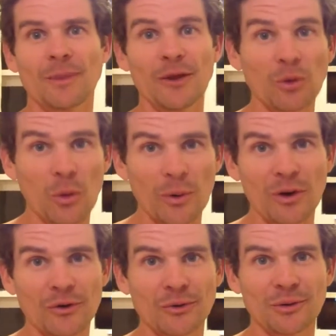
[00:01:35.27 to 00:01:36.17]
That's what we
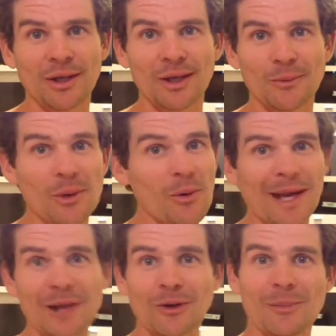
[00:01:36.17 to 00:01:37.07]
want to do. We want to
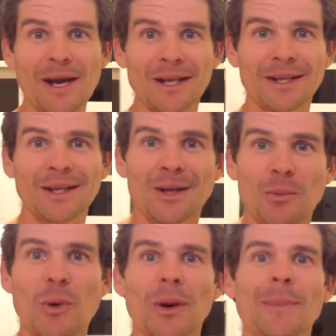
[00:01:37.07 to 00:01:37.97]
make a lot of money.
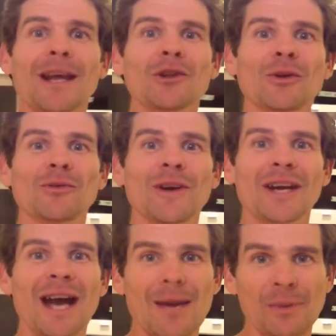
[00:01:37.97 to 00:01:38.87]
We want to make a lot of
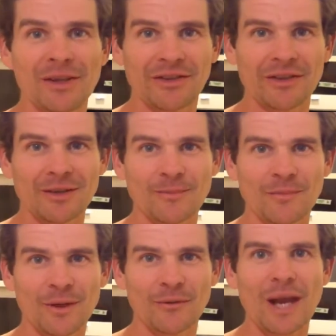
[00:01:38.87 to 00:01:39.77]
fucking armies
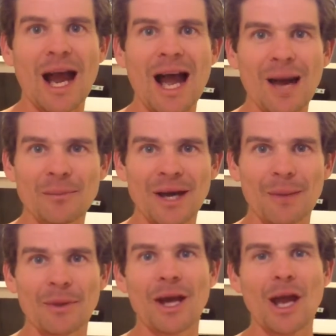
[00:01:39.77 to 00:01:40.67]
of carved
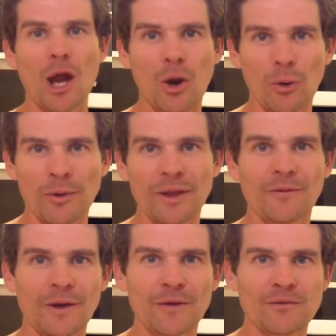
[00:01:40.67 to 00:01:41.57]
up, healthy,
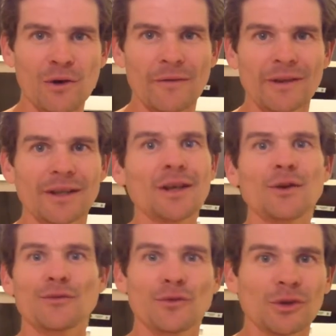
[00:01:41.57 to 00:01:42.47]
fit, thriving,
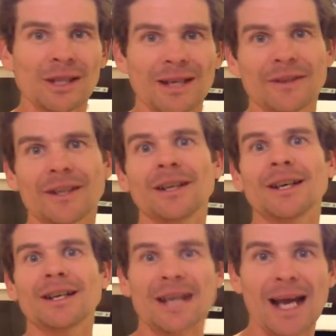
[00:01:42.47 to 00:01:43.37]
fruit loving,
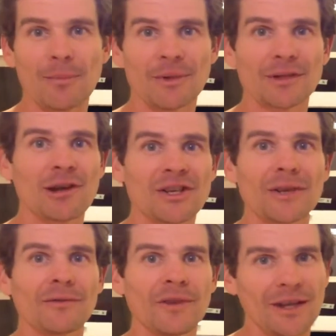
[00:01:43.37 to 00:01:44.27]
carb
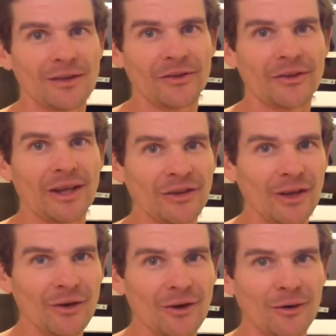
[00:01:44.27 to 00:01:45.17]
crunching vegans. That's
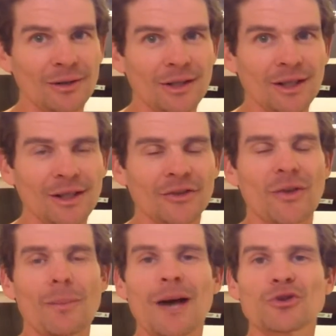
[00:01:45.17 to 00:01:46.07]
our goal. So
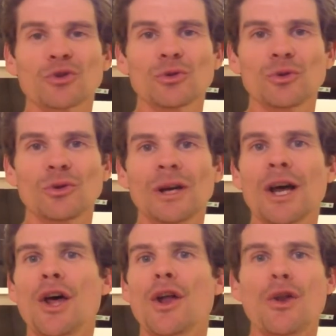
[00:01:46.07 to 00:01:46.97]
the martial law,
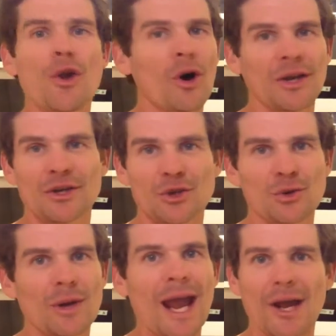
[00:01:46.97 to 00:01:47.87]
not an
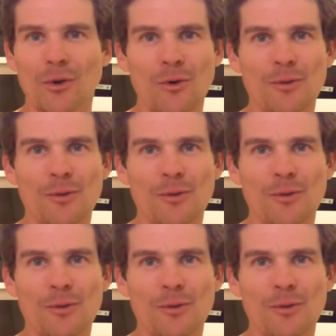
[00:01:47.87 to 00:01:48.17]
issue at all.